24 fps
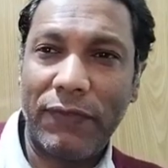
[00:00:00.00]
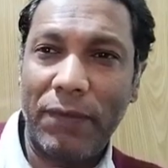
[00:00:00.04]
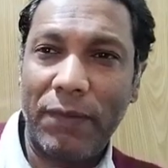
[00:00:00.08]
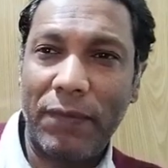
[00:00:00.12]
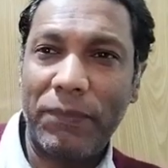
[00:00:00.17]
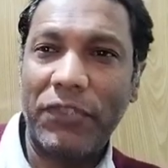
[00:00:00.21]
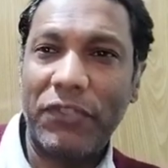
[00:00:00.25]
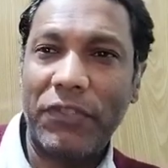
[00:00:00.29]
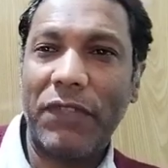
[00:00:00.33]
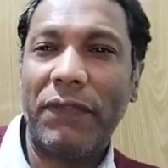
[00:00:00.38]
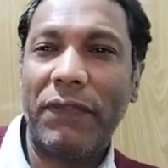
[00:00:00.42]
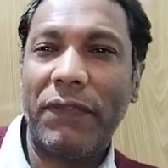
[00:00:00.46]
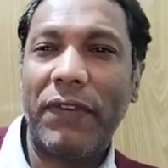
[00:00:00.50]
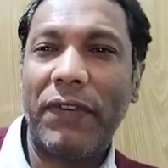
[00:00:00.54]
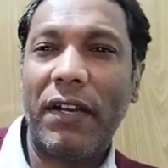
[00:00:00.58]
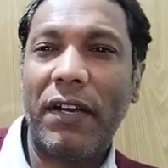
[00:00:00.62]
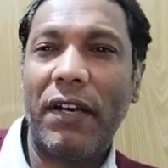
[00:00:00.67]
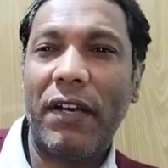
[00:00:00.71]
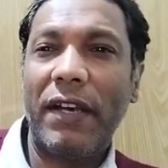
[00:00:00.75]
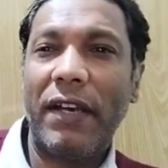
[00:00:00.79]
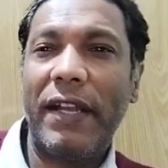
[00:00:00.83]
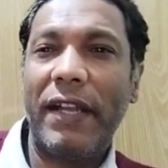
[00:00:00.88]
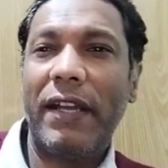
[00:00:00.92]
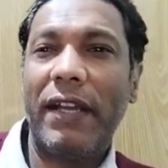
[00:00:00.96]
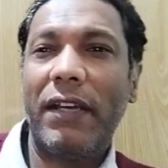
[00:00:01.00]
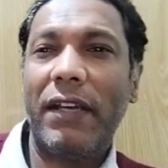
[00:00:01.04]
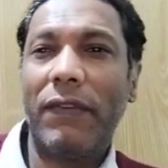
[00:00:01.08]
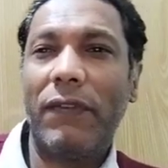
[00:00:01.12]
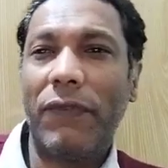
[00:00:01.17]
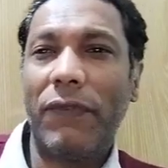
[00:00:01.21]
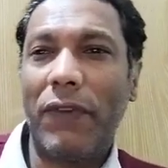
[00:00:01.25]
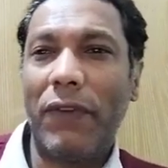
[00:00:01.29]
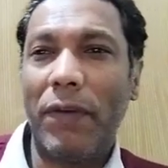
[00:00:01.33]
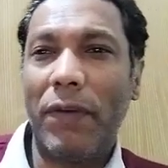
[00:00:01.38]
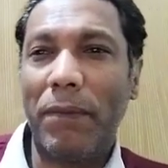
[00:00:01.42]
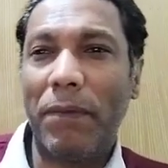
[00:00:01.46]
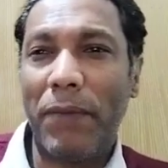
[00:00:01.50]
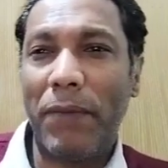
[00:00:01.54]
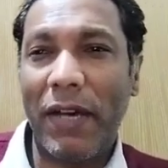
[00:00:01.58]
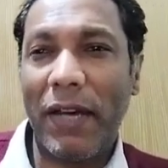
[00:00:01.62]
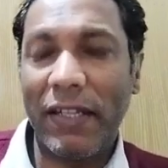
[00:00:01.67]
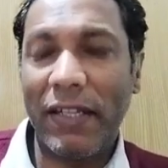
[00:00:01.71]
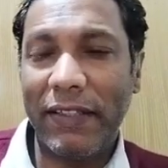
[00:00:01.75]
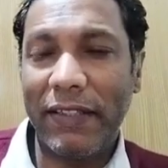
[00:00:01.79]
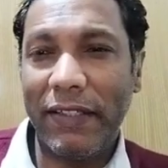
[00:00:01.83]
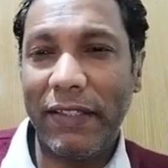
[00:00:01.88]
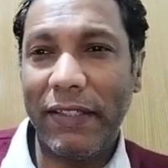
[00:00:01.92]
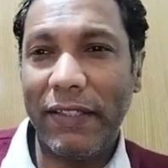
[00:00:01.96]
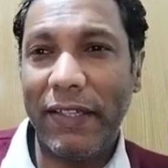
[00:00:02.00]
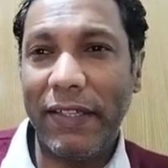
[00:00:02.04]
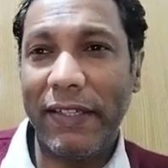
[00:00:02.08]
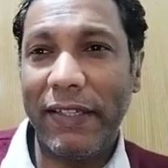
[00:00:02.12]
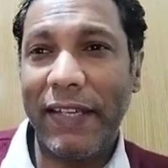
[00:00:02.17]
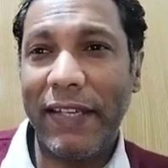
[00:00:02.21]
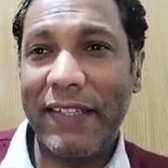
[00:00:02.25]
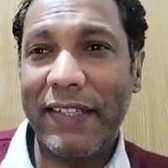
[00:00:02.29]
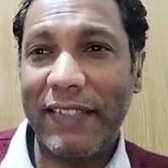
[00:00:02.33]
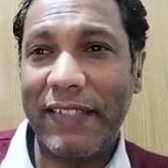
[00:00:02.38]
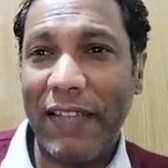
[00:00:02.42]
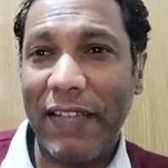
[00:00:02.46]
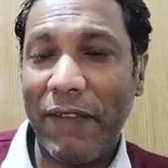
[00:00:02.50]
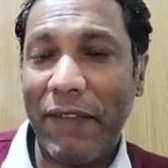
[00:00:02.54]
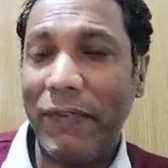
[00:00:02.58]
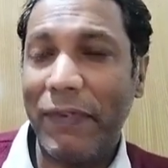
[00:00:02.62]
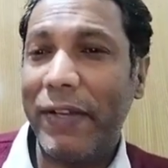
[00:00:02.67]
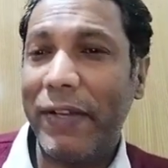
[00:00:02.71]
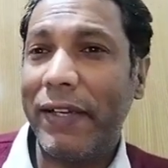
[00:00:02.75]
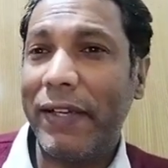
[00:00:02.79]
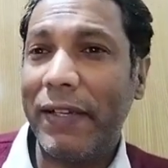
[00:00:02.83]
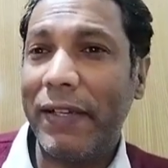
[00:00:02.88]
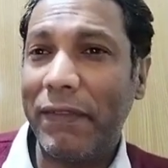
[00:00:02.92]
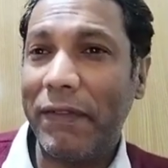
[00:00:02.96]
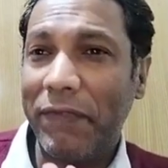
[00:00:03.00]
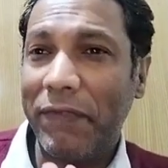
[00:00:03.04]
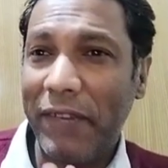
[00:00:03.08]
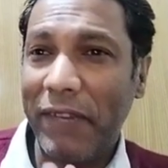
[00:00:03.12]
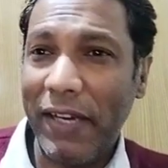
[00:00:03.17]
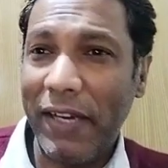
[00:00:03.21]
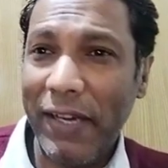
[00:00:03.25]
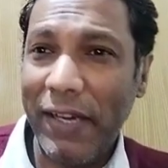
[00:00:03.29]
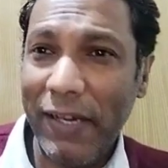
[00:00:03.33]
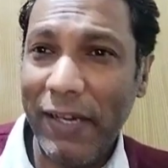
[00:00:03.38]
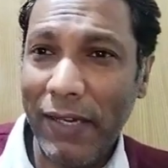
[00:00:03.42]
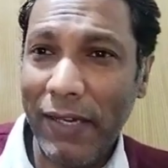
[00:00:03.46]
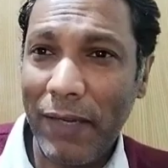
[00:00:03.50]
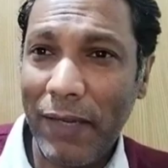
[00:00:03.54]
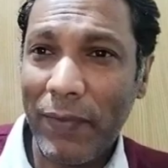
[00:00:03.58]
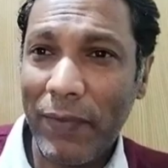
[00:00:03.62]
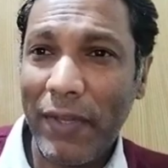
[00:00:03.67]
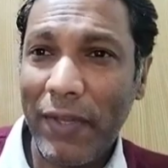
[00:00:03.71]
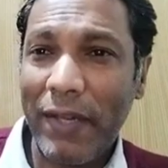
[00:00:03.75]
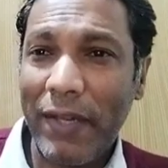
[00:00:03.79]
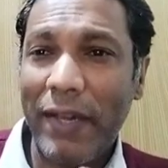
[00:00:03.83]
from Chifra and from Bati, it has definitely failed.